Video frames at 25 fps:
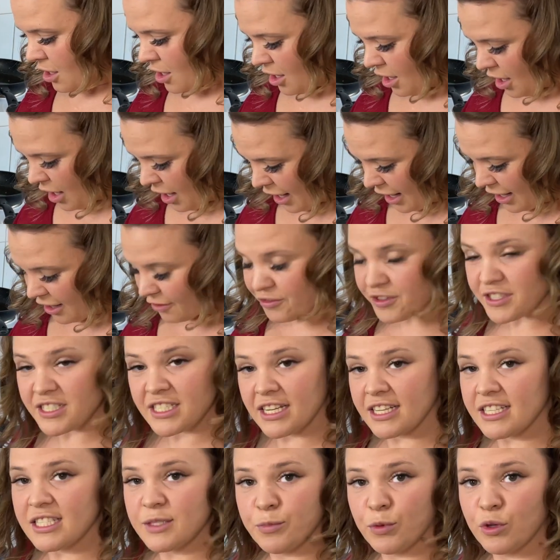half a
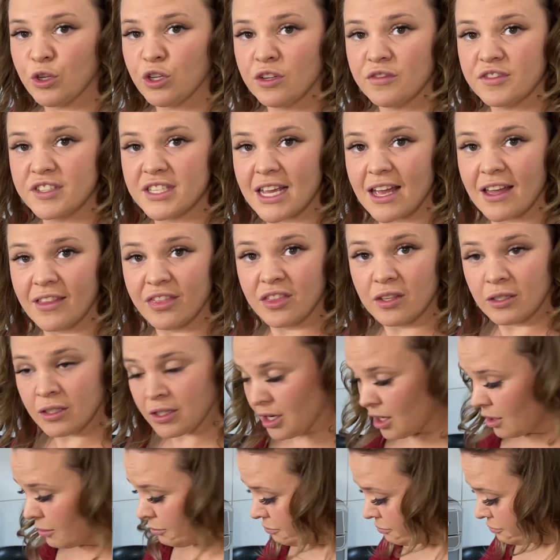teaspoon of xanthan gum,